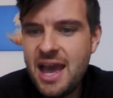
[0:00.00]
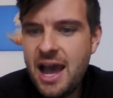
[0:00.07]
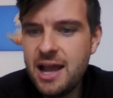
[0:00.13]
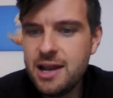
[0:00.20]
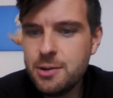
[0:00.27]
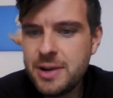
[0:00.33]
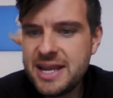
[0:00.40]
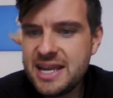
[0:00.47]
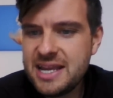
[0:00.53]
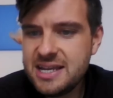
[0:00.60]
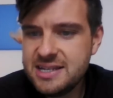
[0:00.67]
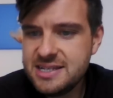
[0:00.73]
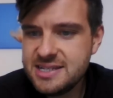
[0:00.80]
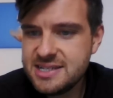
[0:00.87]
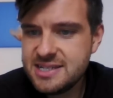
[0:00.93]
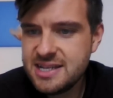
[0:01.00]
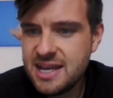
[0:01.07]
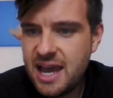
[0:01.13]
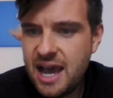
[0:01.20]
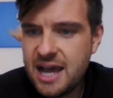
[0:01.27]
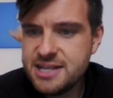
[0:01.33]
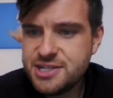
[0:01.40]
Louise,
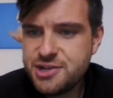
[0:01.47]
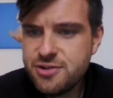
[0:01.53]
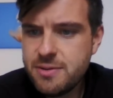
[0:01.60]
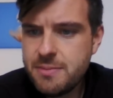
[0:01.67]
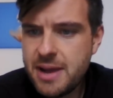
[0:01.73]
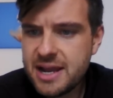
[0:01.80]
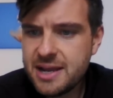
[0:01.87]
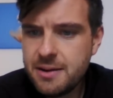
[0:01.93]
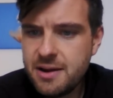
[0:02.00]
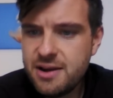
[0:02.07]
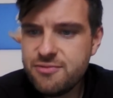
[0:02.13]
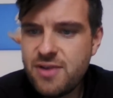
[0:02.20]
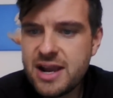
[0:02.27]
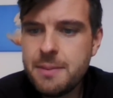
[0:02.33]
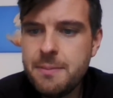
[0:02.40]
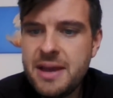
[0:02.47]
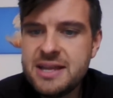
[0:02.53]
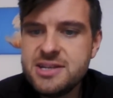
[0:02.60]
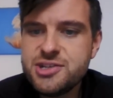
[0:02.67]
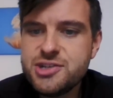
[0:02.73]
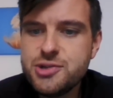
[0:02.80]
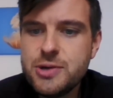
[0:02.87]
do you
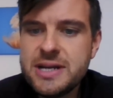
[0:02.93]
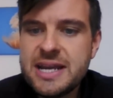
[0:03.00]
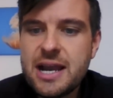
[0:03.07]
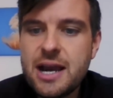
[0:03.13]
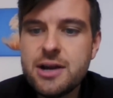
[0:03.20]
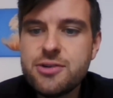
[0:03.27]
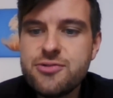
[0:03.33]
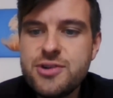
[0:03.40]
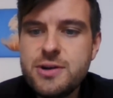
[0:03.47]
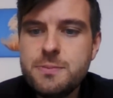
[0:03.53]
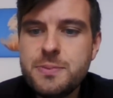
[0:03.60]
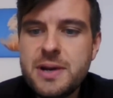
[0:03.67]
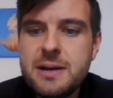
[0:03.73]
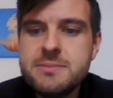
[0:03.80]
recommend joining a group?